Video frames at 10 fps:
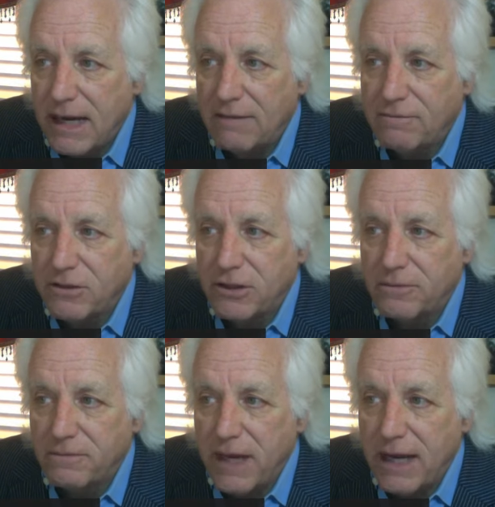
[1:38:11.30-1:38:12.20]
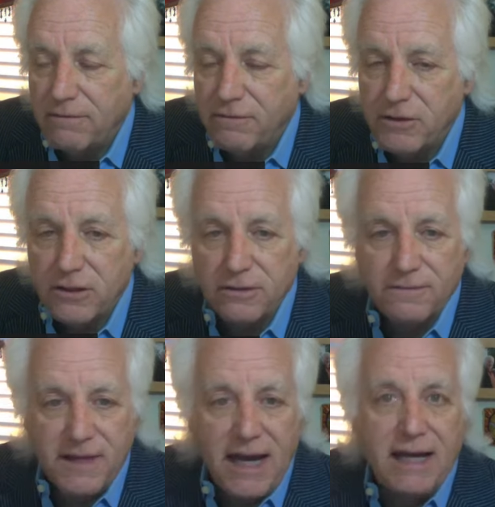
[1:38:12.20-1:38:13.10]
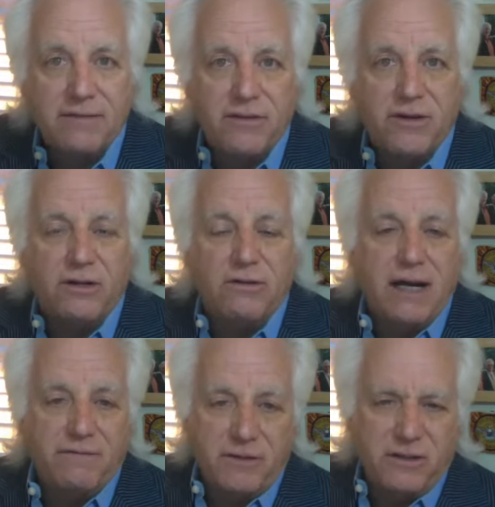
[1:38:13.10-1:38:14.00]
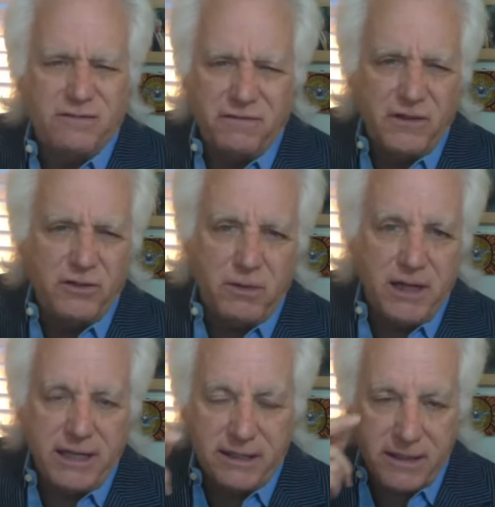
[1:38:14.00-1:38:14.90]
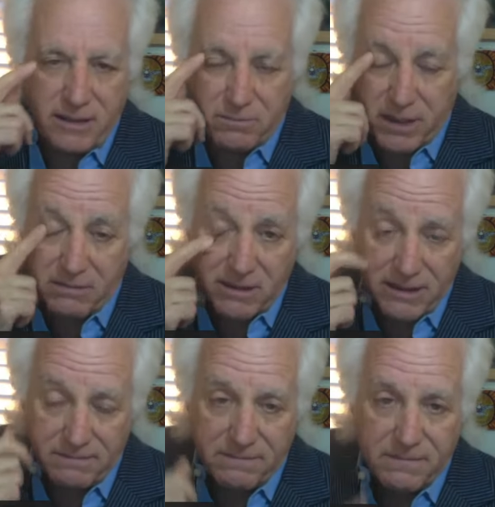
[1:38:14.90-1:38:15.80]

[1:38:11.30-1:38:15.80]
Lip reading: that, though, after a few weeks, I'll probably